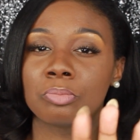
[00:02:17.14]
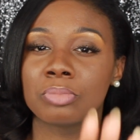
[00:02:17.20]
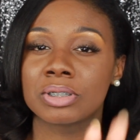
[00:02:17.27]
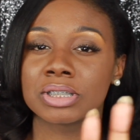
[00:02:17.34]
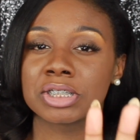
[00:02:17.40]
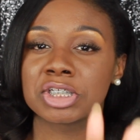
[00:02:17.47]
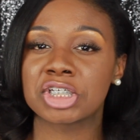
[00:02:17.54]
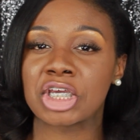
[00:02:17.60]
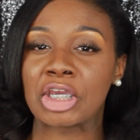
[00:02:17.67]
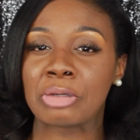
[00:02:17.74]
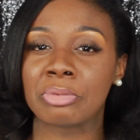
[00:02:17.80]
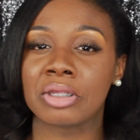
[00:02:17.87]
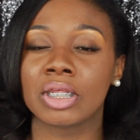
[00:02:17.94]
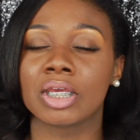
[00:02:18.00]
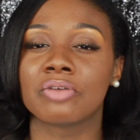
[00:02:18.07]
put to
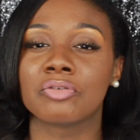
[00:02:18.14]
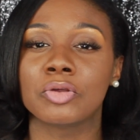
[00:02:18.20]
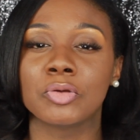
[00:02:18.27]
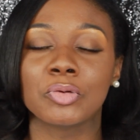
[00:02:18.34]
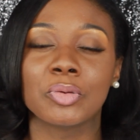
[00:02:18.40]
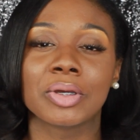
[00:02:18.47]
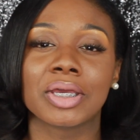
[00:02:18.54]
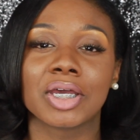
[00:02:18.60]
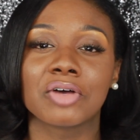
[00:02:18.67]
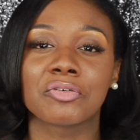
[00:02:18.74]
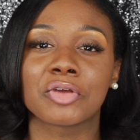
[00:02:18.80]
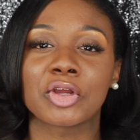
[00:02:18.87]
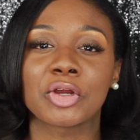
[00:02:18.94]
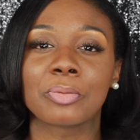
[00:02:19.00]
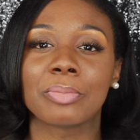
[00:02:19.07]
shame any of you
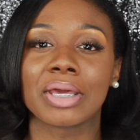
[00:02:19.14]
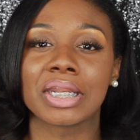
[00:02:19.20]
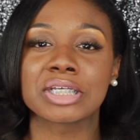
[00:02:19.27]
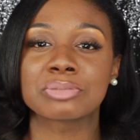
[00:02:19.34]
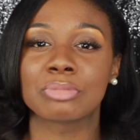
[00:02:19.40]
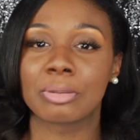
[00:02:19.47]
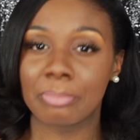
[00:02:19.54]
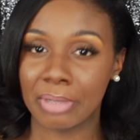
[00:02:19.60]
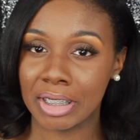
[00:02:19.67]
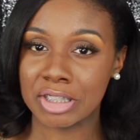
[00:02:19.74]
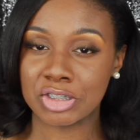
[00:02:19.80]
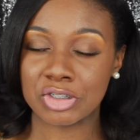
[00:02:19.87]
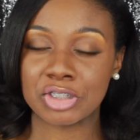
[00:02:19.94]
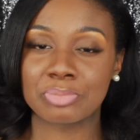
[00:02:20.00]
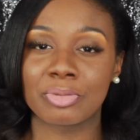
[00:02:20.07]
healthcare management
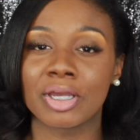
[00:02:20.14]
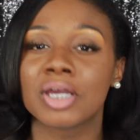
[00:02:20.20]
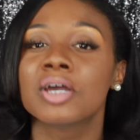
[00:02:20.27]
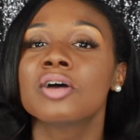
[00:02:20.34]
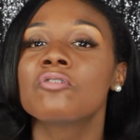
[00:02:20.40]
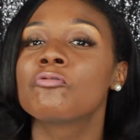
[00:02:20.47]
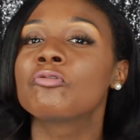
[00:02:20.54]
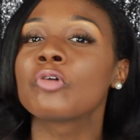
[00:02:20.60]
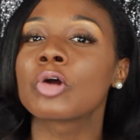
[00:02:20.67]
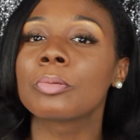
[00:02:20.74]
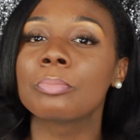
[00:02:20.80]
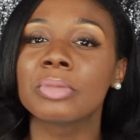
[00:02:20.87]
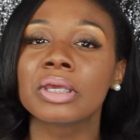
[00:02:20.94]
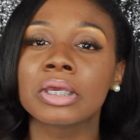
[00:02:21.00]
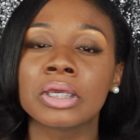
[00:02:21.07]
majors, but
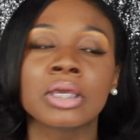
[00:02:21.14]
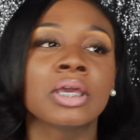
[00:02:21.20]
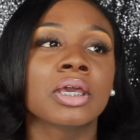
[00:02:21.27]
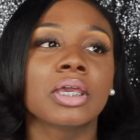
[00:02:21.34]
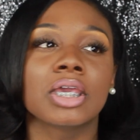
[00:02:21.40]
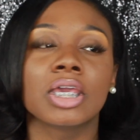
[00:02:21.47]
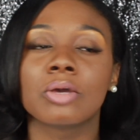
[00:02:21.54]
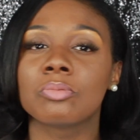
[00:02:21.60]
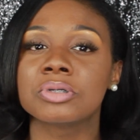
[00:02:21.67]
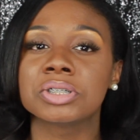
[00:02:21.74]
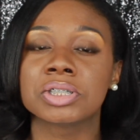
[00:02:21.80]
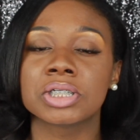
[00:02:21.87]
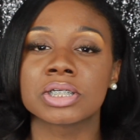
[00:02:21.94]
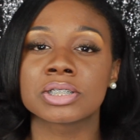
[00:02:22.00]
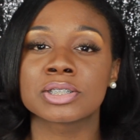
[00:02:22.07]
for me, it
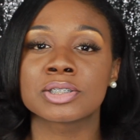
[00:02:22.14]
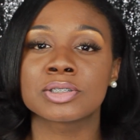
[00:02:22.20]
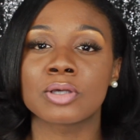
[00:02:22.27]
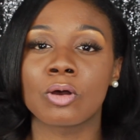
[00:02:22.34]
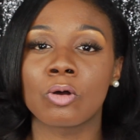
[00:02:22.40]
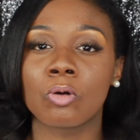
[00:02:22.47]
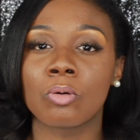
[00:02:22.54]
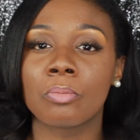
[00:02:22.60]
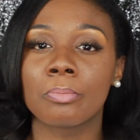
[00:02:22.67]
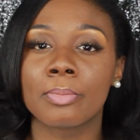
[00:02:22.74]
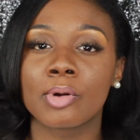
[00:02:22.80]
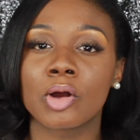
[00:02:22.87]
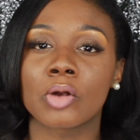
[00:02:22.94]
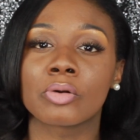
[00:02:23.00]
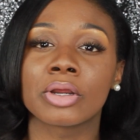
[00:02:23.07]
was just so
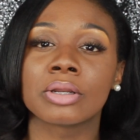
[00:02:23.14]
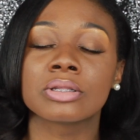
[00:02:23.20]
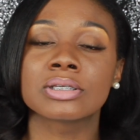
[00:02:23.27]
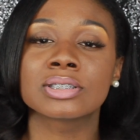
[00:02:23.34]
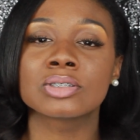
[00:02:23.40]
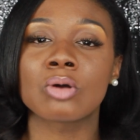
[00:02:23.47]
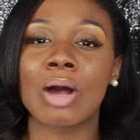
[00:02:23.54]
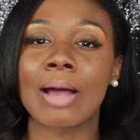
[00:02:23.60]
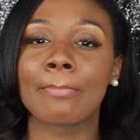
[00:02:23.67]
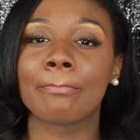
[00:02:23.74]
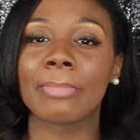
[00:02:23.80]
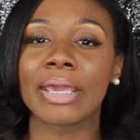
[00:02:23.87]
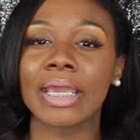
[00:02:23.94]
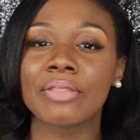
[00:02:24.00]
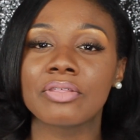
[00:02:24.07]
boring. So I
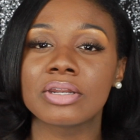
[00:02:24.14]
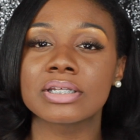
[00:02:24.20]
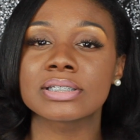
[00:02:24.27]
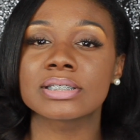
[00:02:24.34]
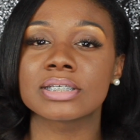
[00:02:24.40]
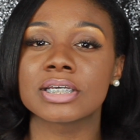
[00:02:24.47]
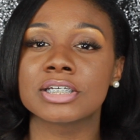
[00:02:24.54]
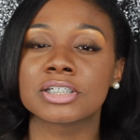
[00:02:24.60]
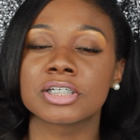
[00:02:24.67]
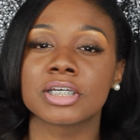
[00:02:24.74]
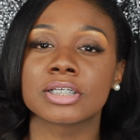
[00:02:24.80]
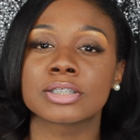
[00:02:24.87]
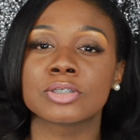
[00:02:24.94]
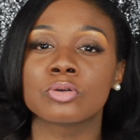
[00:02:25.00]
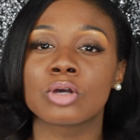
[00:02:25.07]
made the
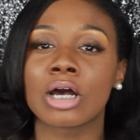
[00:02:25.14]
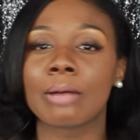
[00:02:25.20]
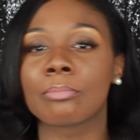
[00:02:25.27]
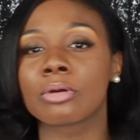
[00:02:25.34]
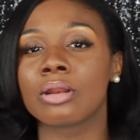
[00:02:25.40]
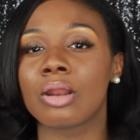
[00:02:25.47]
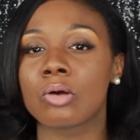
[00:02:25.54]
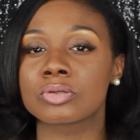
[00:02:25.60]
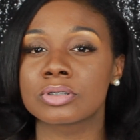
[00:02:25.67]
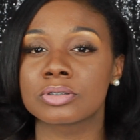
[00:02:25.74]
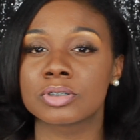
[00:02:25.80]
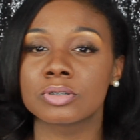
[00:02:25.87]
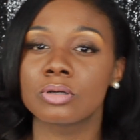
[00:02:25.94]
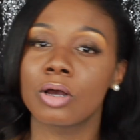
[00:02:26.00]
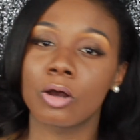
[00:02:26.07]
decision to come closer
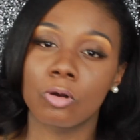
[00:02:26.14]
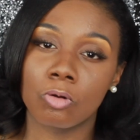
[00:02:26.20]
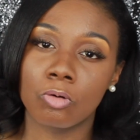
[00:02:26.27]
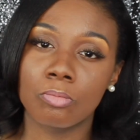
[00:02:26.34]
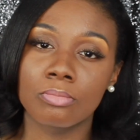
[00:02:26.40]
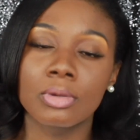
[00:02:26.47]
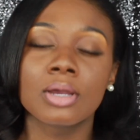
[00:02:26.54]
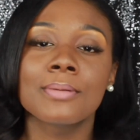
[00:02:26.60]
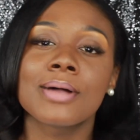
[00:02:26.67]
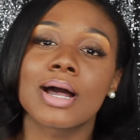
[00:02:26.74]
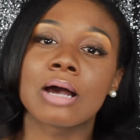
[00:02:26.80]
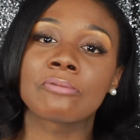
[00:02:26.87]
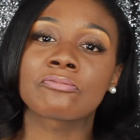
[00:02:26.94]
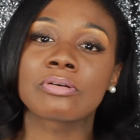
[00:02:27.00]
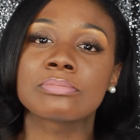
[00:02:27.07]
to home.
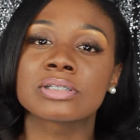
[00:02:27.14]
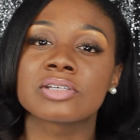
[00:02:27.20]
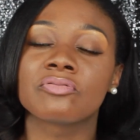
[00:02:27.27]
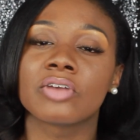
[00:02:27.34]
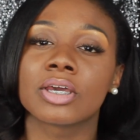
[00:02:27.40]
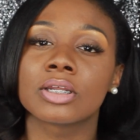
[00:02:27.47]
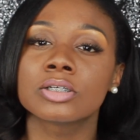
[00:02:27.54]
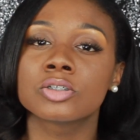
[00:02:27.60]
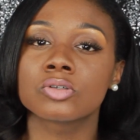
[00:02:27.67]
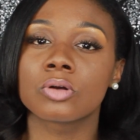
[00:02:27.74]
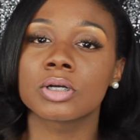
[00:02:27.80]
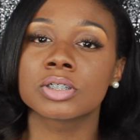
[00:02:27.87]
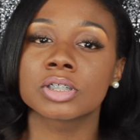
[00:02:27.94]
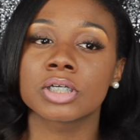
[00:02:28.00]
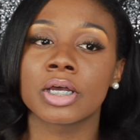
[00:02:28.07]
I'm from Savannah,
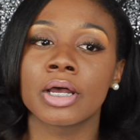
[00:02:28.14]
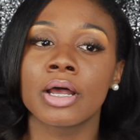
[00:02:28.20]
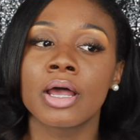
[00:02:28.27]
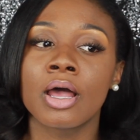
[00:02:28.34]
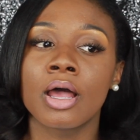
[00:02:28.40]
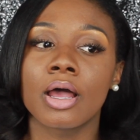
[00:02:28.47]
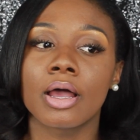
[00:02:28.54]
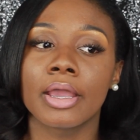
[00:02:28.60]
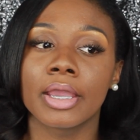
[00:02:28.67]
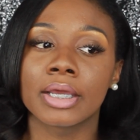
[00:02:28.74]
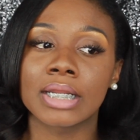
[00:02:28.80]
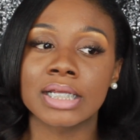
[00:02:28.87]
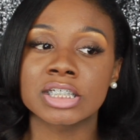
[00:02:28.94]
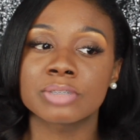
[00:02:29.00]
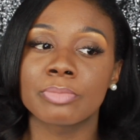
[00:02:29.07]
Georgia,
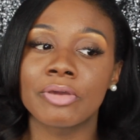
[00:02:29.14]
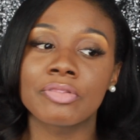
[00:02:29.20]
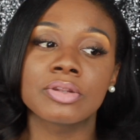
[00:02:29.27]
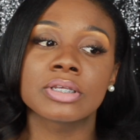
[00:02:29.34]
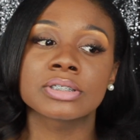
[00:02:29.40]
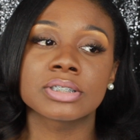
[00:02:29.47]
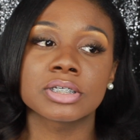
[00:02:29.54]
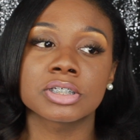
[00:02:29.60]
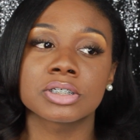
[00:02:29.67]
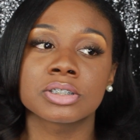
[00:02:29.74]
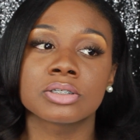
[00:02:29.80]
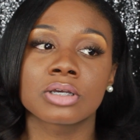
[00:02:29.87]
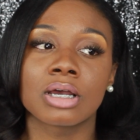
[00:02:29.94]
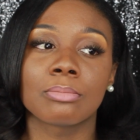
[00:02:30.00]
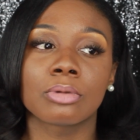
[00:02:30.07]
and I just made the decision
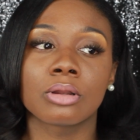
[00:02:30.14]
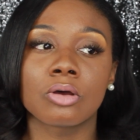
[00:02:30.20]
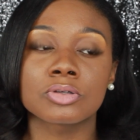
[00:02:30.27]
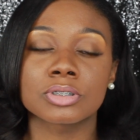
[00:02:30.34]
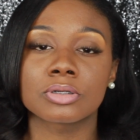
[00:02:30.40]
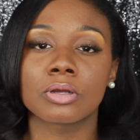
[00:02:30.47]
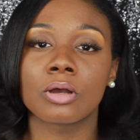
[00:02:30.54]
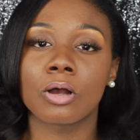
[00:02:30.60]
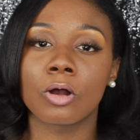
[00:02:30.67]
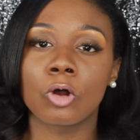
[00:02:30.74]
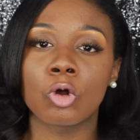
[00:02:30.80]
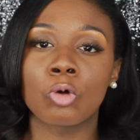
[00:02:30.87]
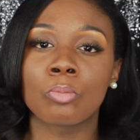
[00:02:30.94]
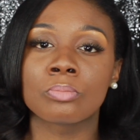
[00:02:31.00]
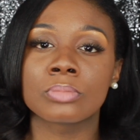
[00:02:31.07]
to come closer to
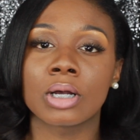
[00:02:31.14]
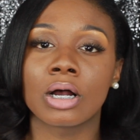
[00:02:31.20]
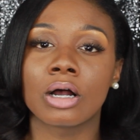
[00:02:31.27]
home,